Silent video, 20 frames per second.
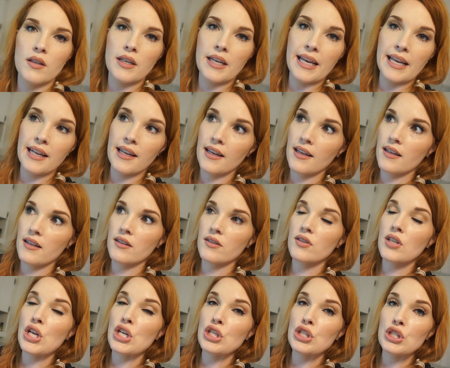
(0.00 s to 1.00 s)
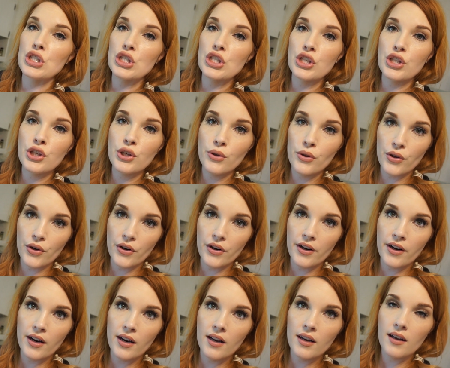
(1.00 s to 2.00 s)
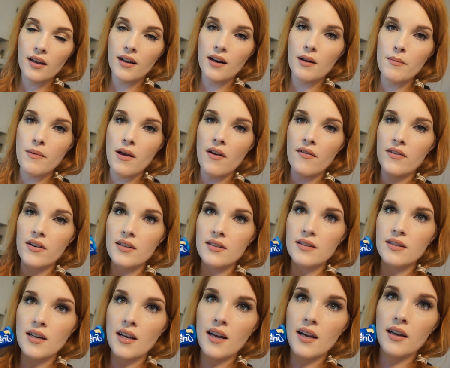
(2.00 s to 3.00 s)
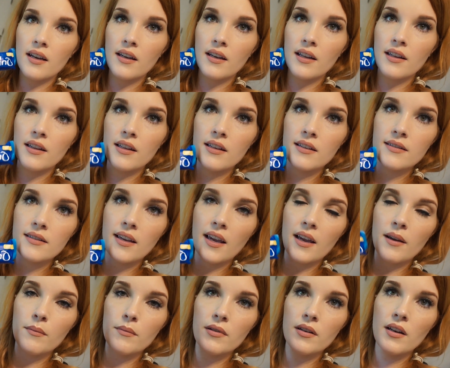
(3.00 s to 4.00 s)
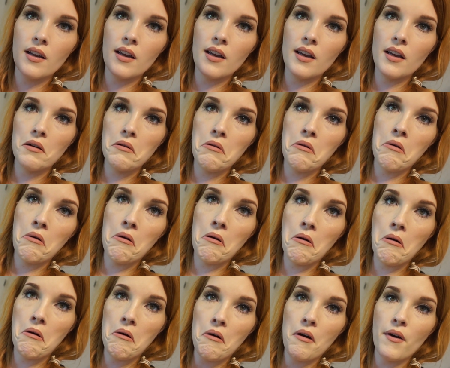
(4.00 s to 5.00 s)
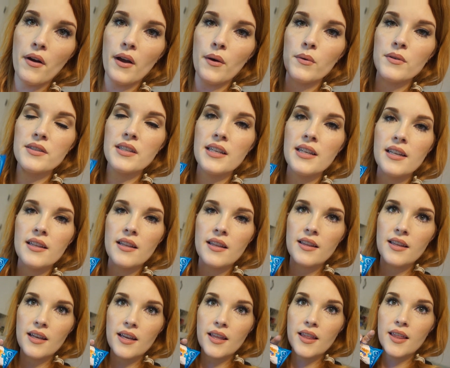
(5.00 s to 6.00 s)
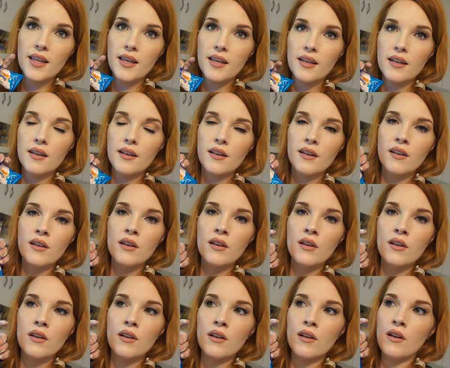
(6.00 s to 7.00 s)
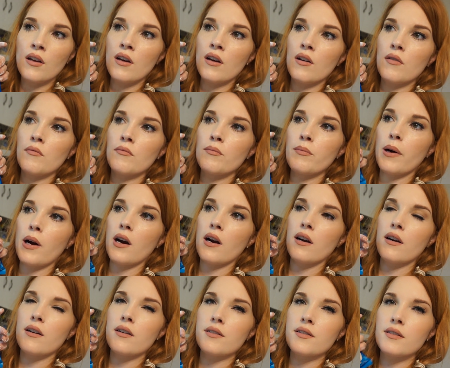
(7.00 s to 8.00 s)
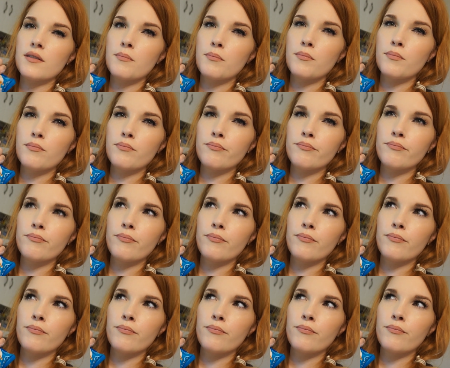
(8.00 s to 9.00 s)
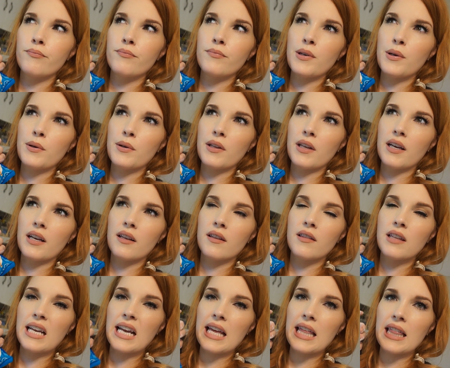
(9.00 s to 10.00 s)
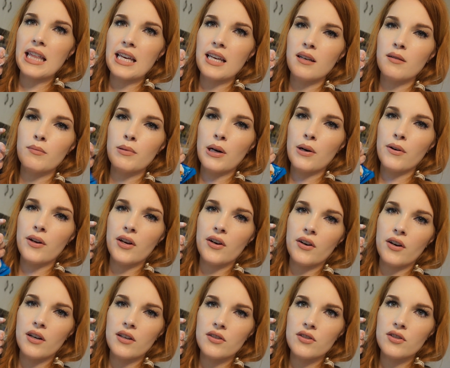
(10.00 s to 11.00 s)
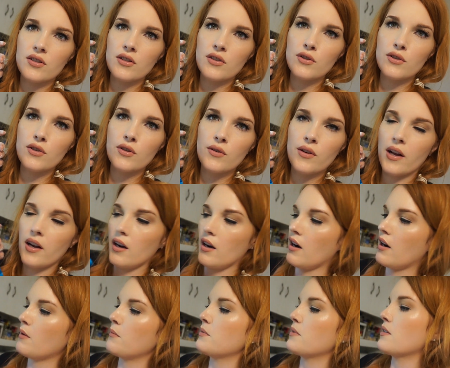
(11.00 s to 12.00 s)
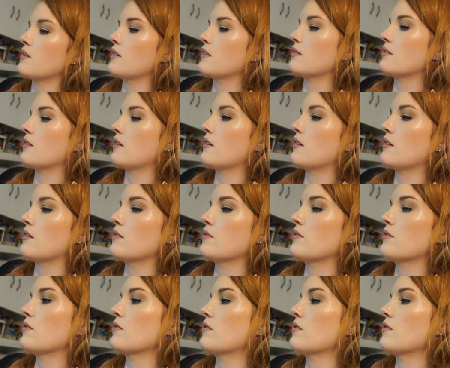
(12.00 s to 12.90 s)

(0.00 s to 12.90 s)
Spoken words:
It is 2:30 and I'm having a snack, and these came today. I was eating the Think Thin bars. They were like Think Thin Brownie Crunch and 2 net carbs. This is